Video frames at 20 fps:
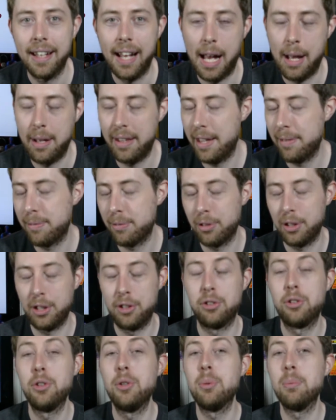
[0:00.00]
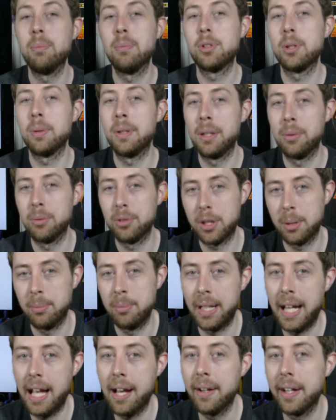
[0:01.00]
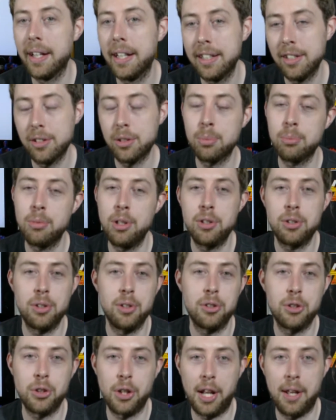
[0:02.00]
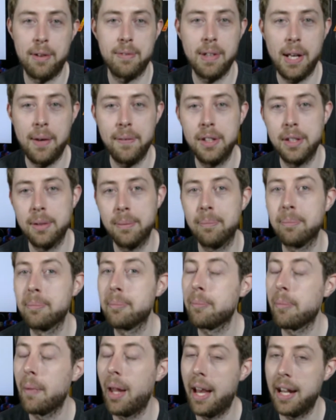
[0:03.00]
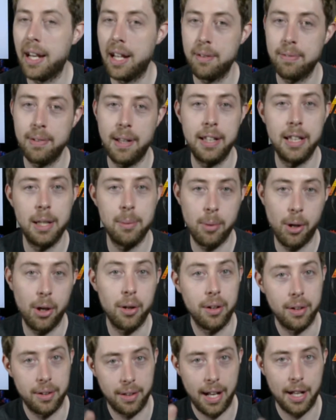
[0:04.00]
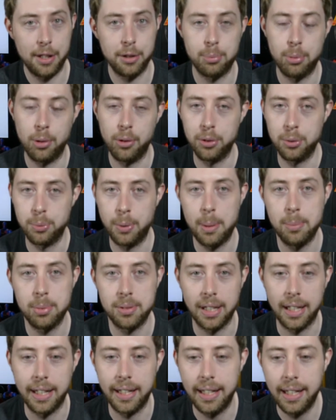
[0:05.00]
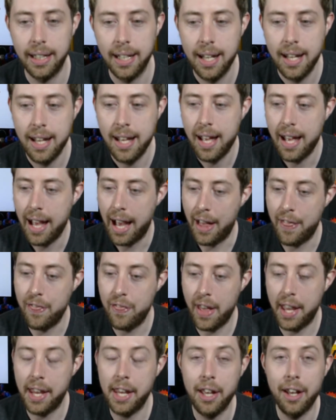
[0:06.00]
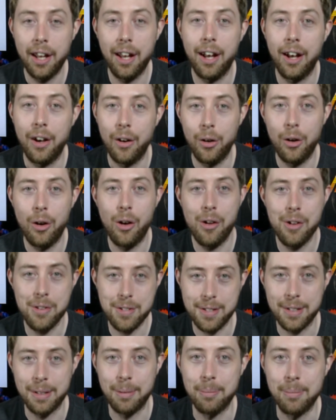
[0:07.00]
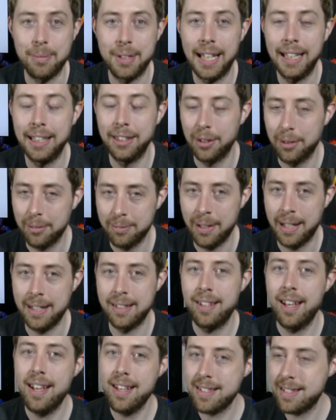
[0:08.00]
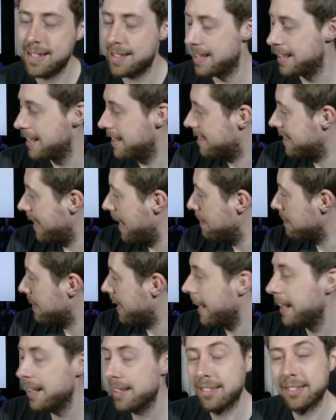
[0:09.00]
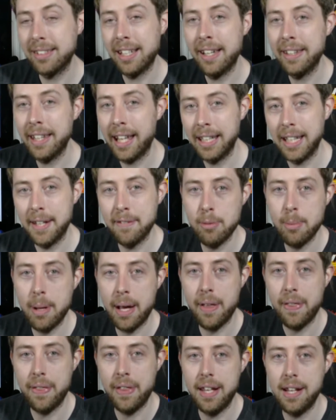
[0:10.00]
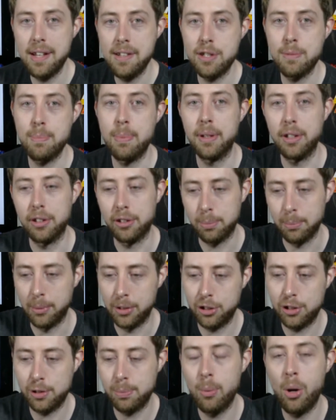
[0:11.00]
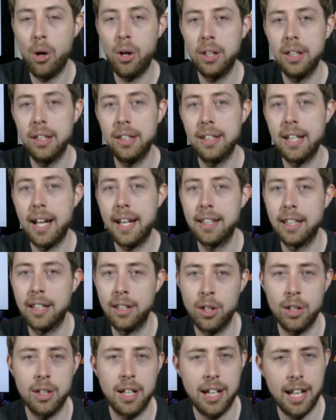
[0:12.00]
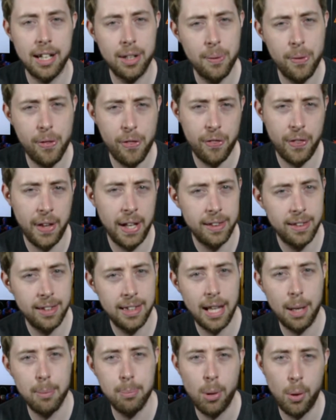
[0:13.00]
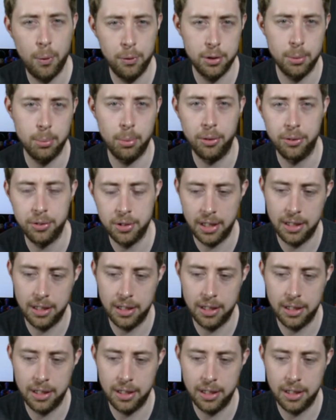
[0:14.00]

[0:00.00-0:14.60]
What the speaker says: Therefore I assumed something was coming out. I did some research and I found them, on Hasbro's website, and they are awesome. They look fantastic. They're the same kind of style that I love about these, but they're much smaller, and they're not, I don't think they're that posable.